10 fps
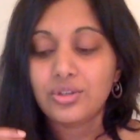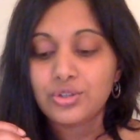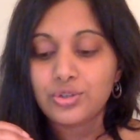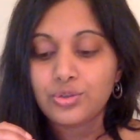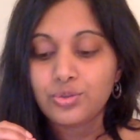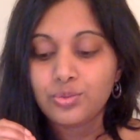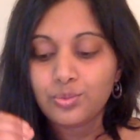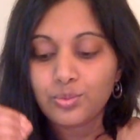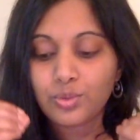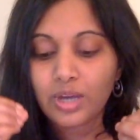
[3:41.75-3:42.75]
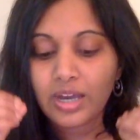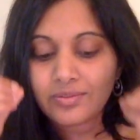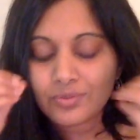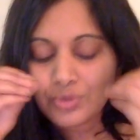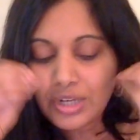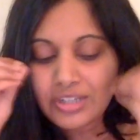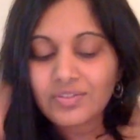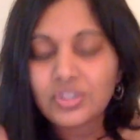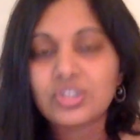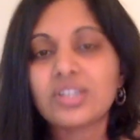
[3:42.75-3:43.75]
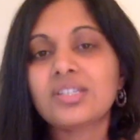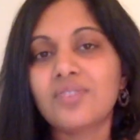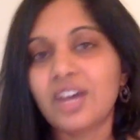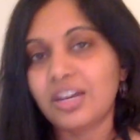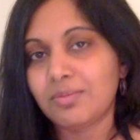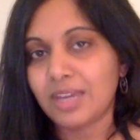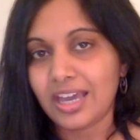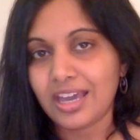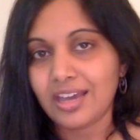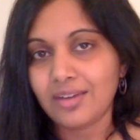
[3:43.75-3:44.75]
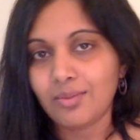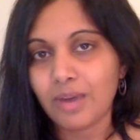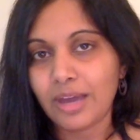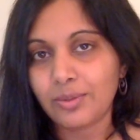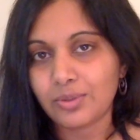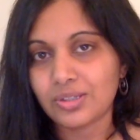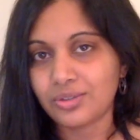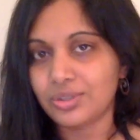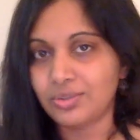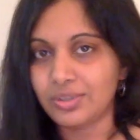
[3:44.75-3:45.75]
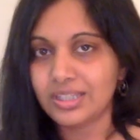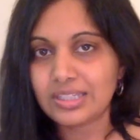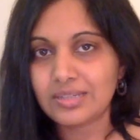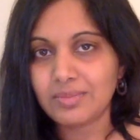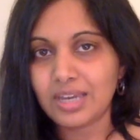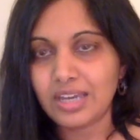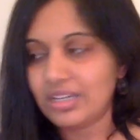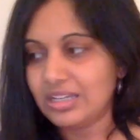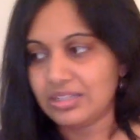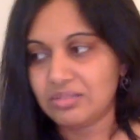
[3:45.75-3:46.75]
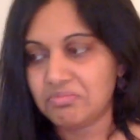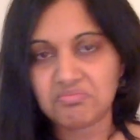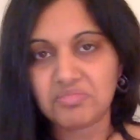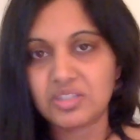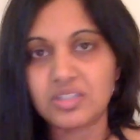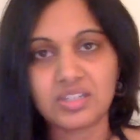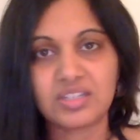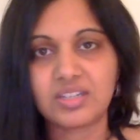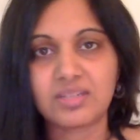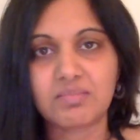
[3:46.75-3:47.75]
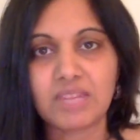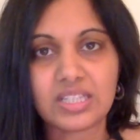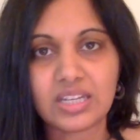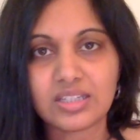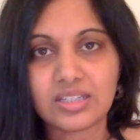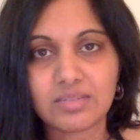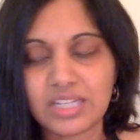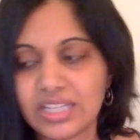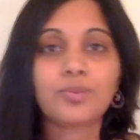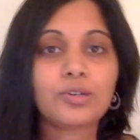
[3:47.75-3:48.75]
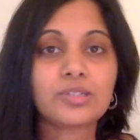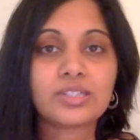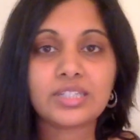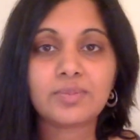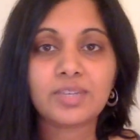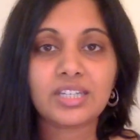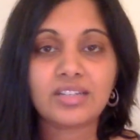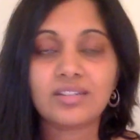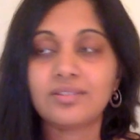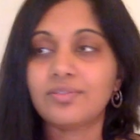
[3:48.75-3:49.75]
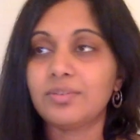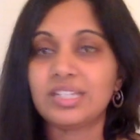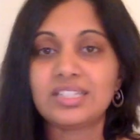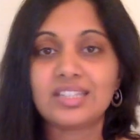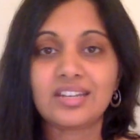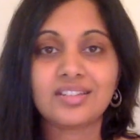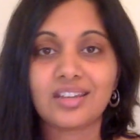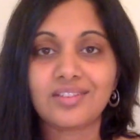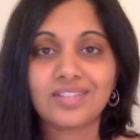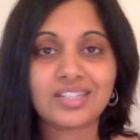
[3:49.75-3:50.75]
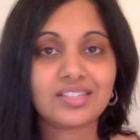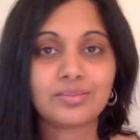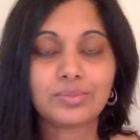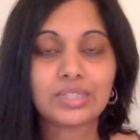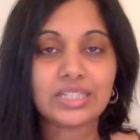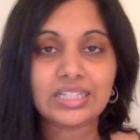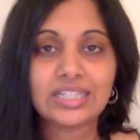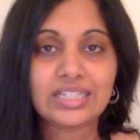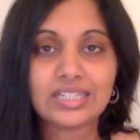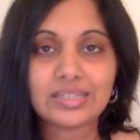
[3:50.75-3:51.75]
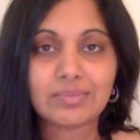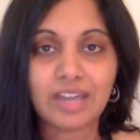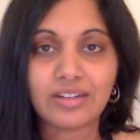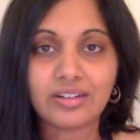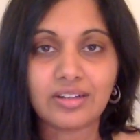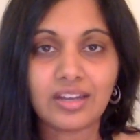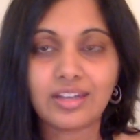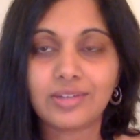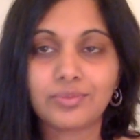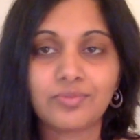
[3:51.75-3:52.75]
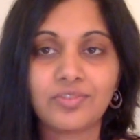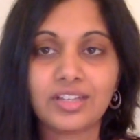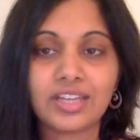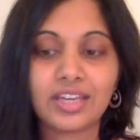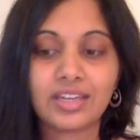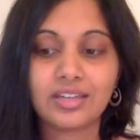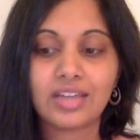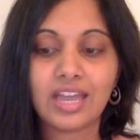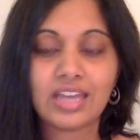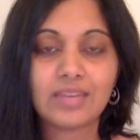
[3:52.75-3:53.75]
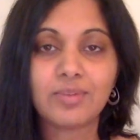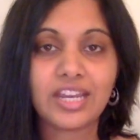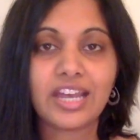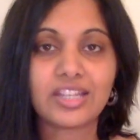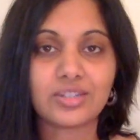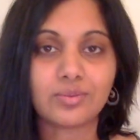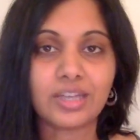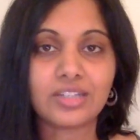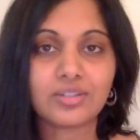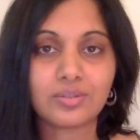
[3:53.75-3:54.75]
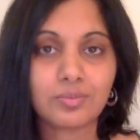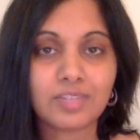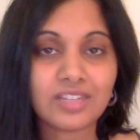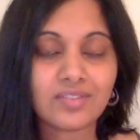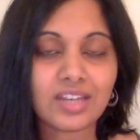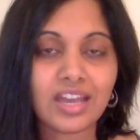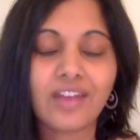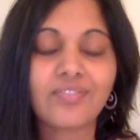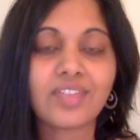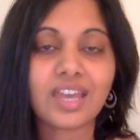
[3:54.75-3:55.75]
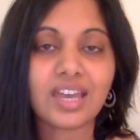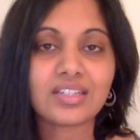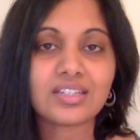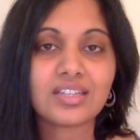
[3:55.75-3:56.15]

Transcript: to try to even justify in my head why we're still doing this to men. It just doesn't make sense to me. Personally speaking, from the aesthetic side of things, really, it doesn't matter, and I don't feel like anybody has a right to even have that